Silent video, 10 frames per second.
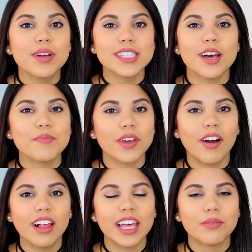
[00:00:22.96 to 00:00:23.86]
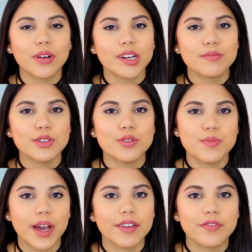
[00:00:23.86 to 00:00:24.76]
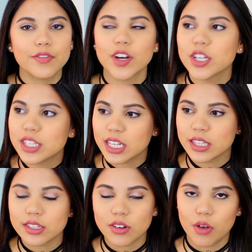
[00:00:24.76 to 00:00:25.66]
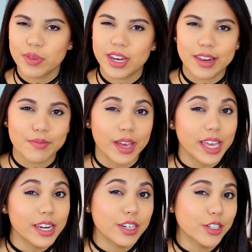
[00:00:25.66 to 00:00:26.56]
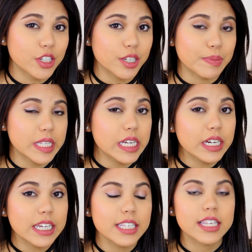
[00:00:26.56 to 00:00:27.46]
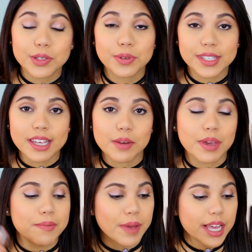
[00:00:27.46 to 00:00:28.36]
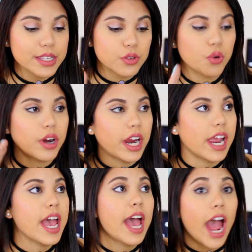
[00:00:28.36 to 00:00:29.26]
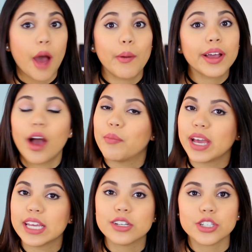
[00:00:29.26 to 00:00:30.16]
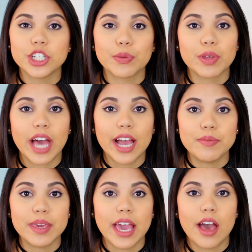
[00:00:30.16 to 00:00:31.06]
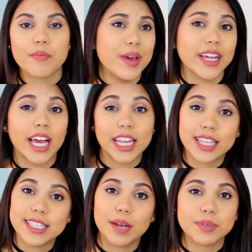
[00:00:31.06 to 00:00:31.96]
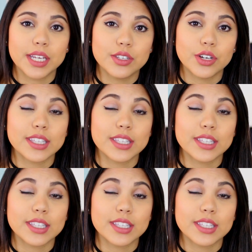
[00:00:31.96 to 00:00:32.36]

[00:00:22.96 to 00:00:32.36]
What's up, y'all, and welcome to my first installment in my internship series. This one is going to be my story, how I got my internship with IBM, and kind of the steps I took